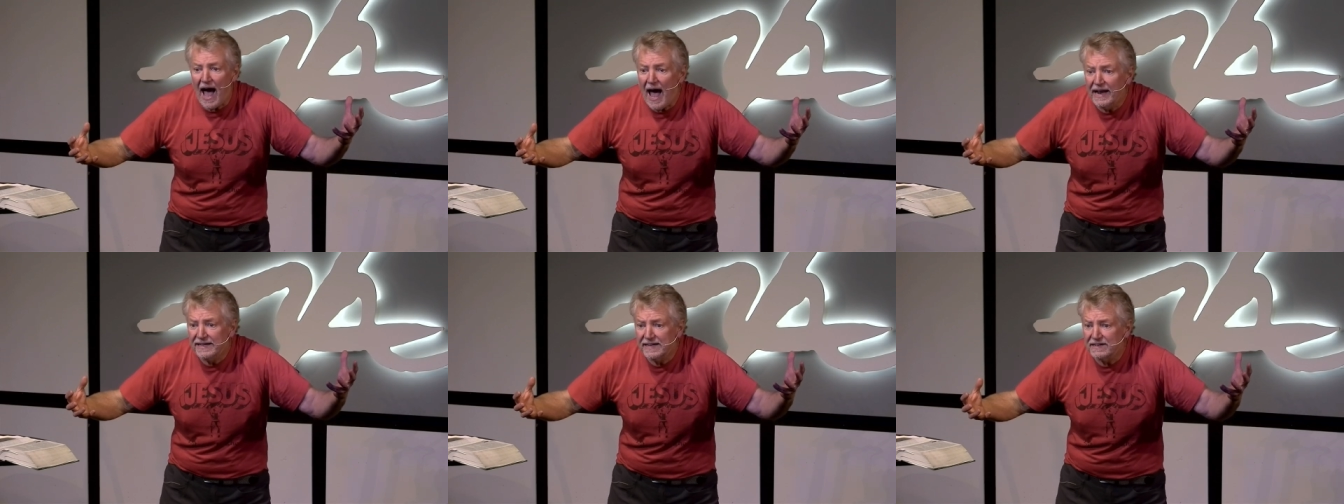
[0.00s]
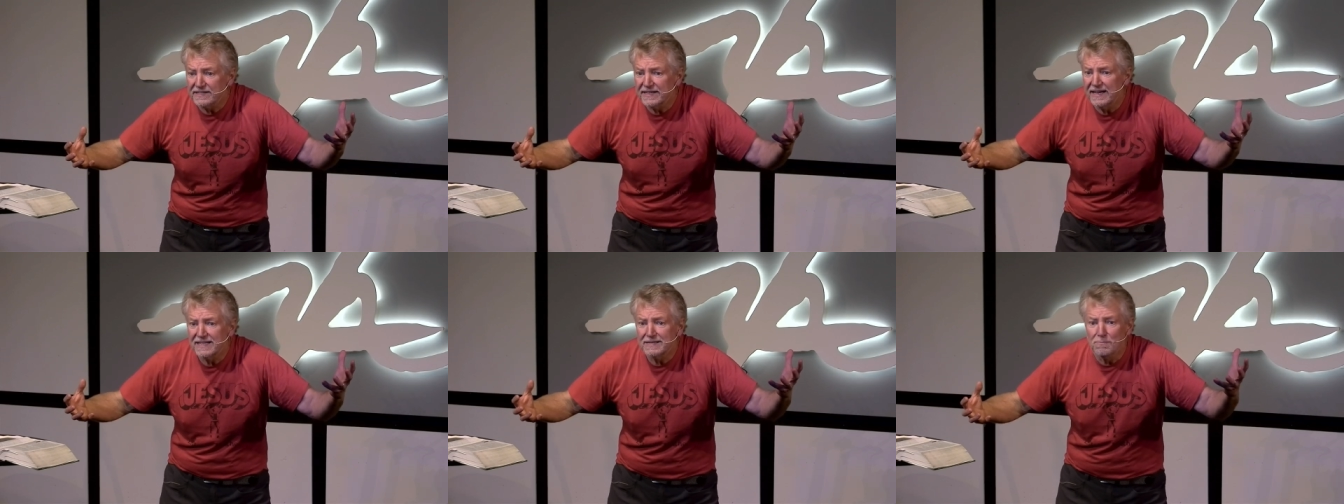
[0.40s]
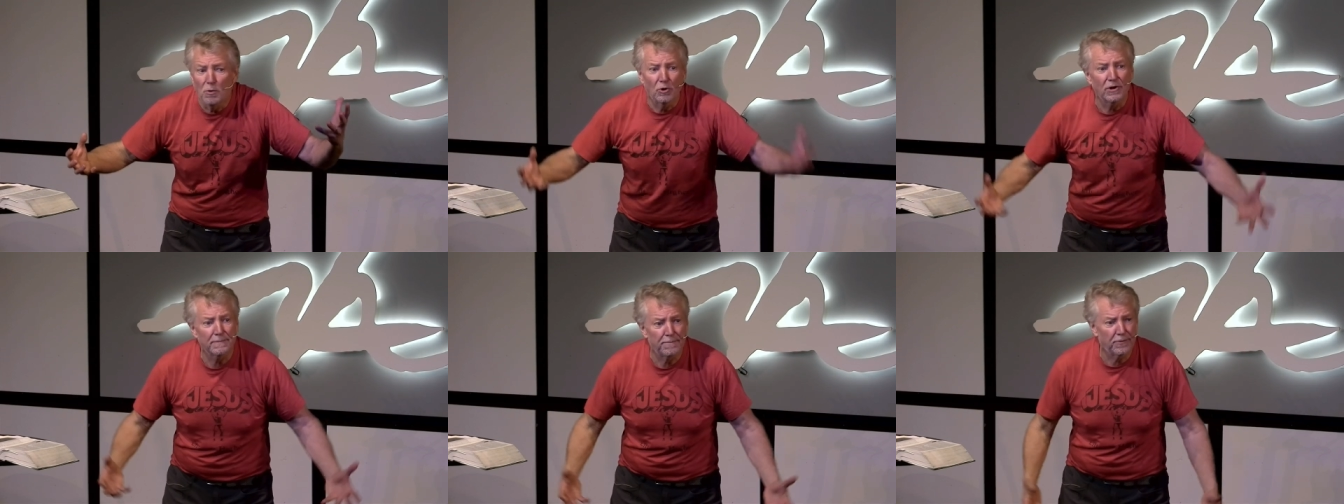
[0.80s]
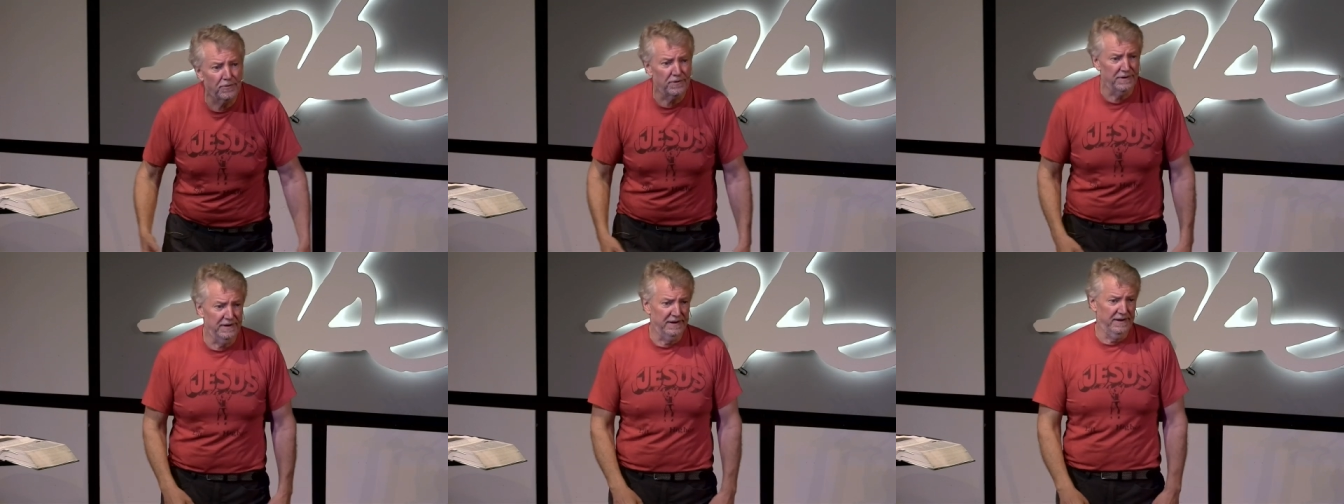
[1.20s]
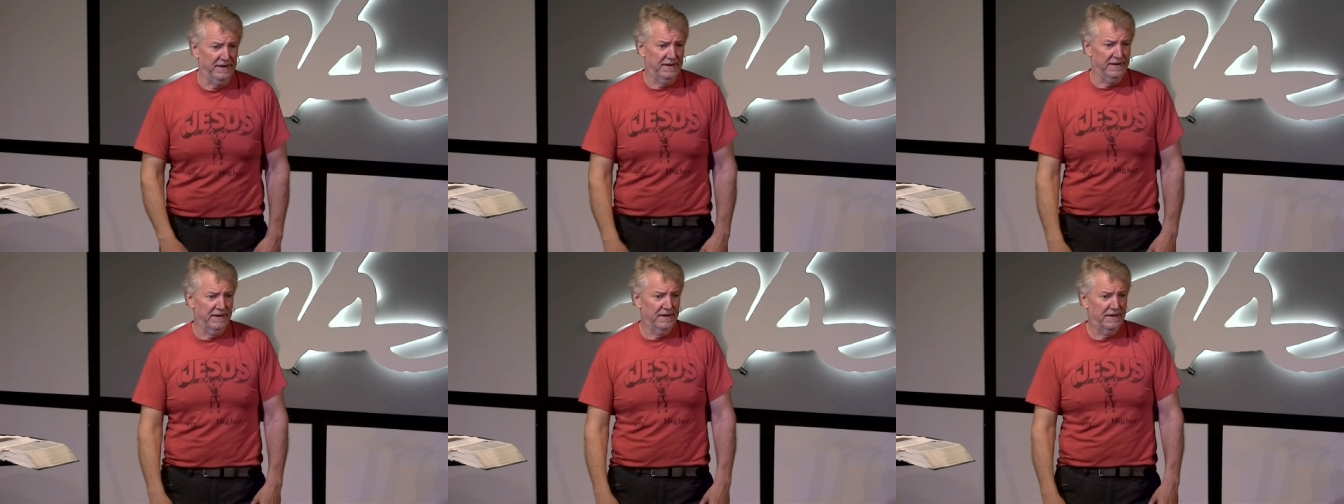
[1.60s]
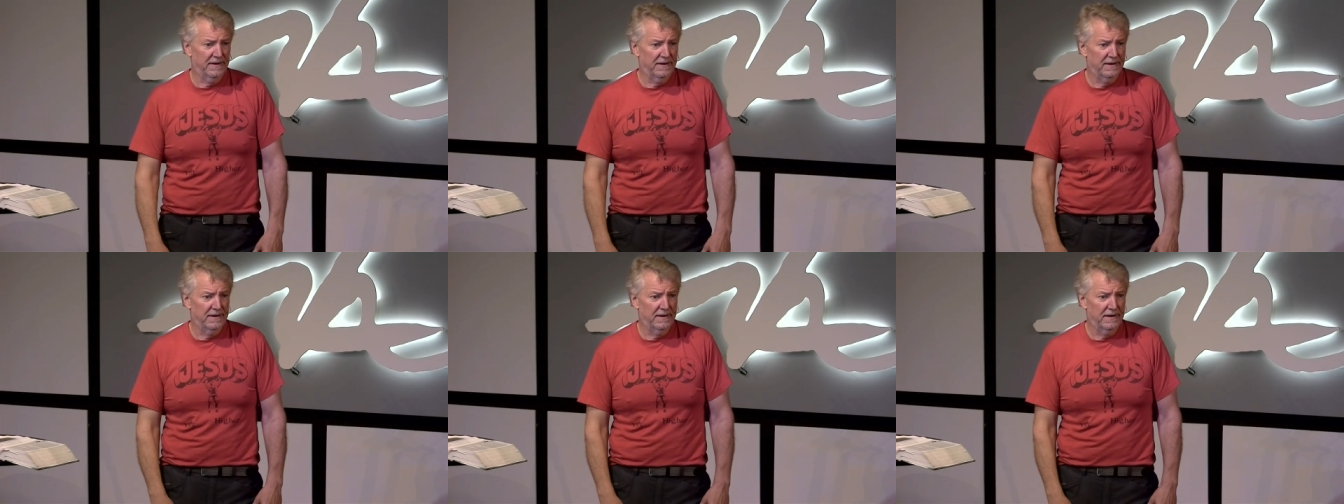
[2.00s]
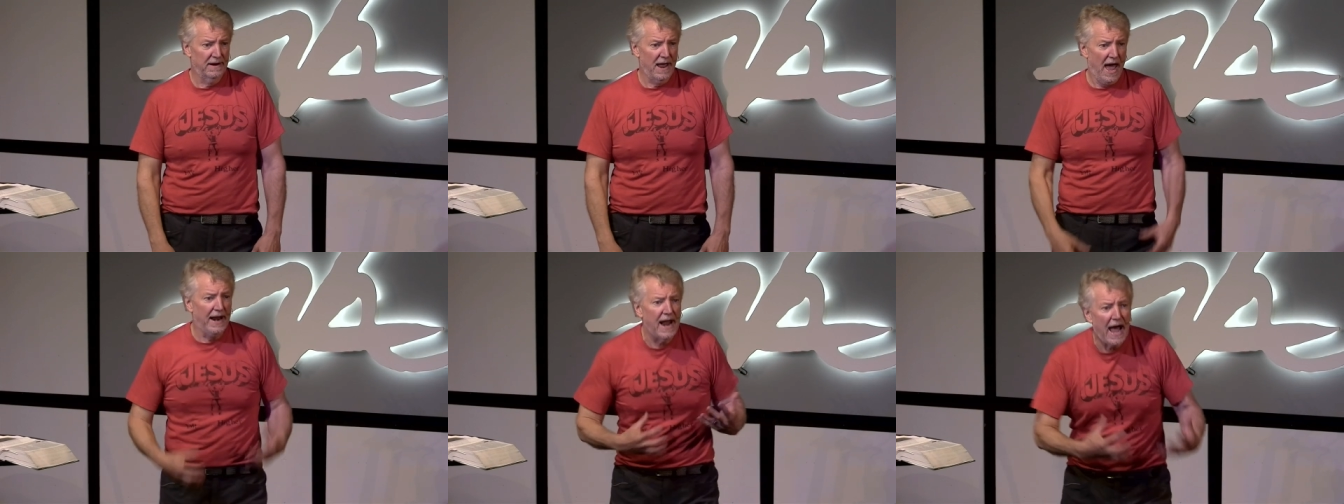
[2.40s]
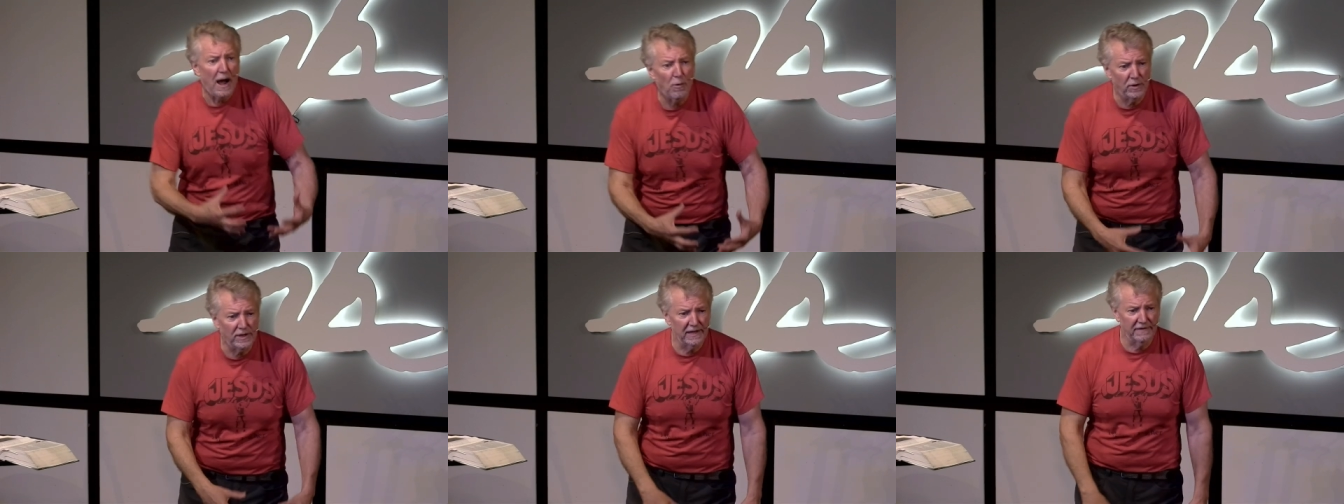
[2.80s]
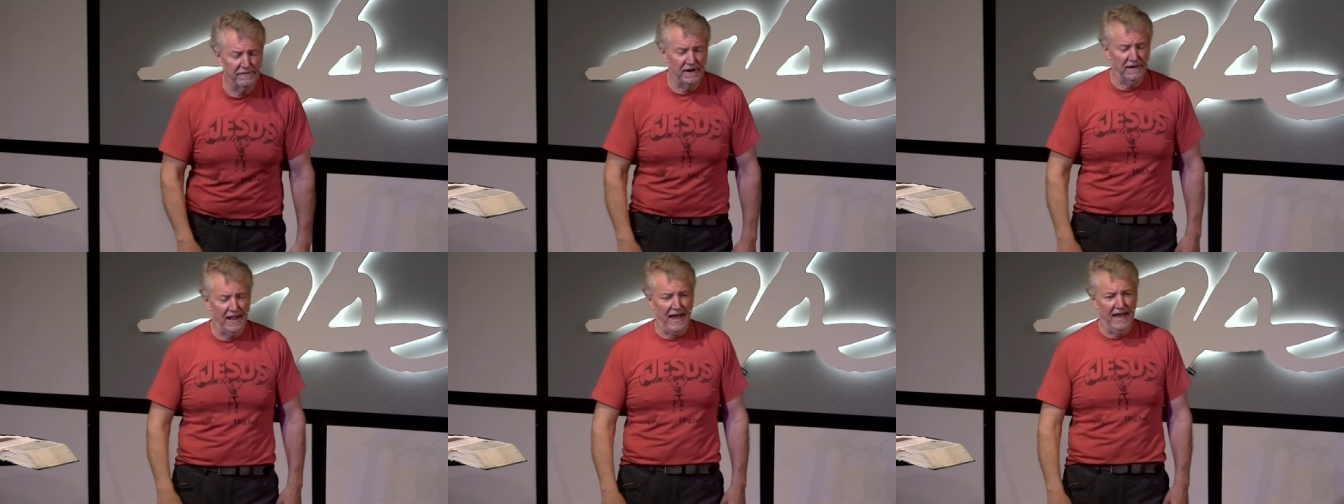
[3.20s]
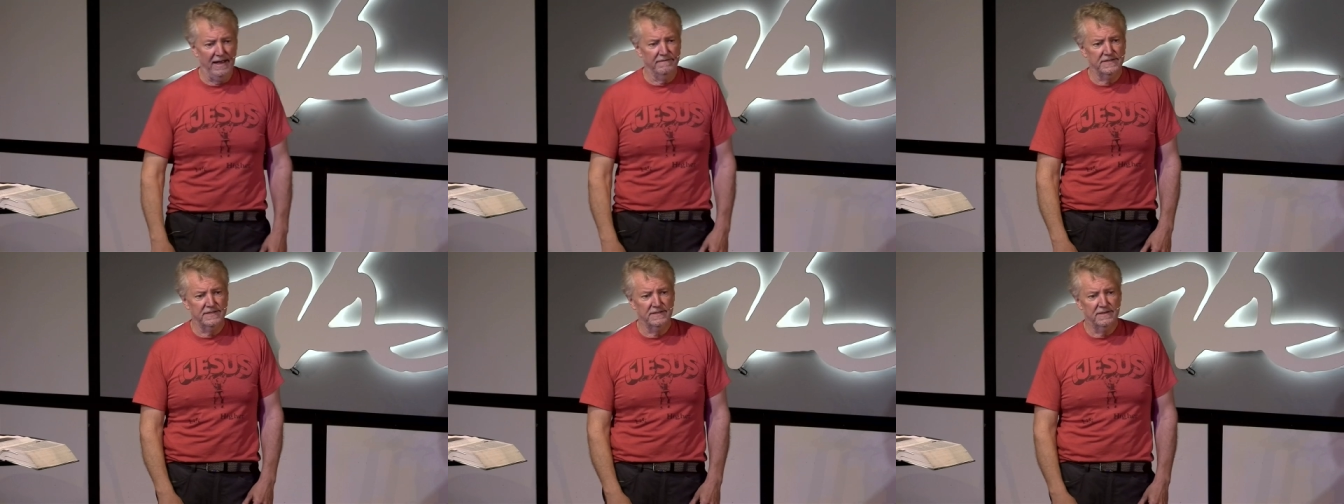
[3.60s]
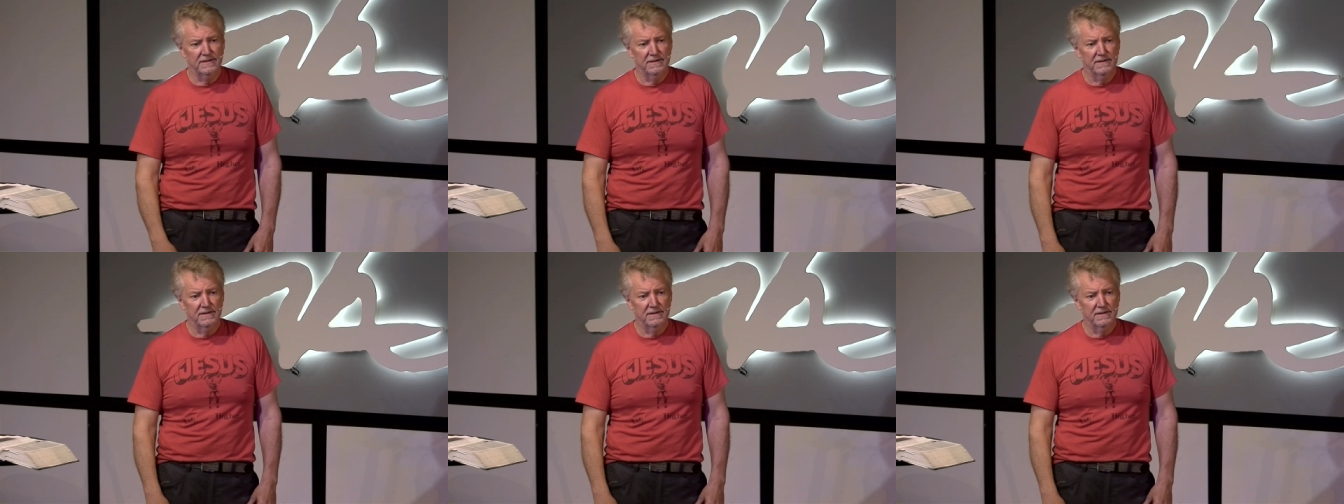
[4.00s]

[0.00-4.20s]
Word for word: I dare say it's more important on how we live our lives.